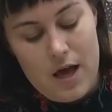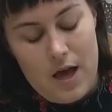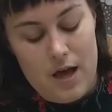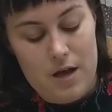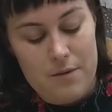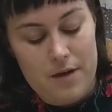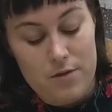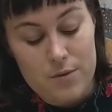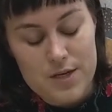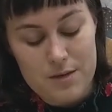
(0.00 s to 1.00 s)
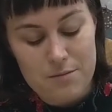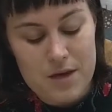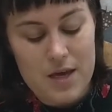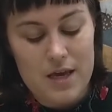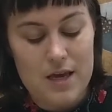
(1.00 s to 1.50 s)
And the reason
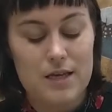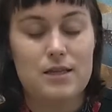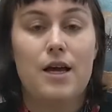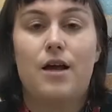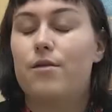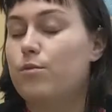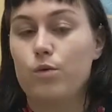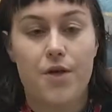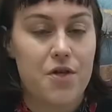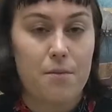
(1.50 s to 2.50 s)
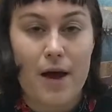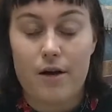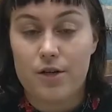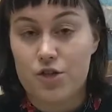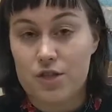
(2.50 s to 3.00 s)
being is lithium
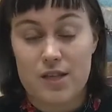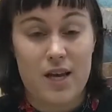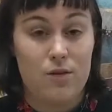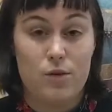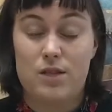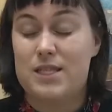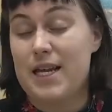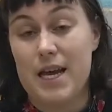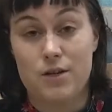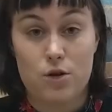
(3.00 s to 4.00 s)
batteries just can withstand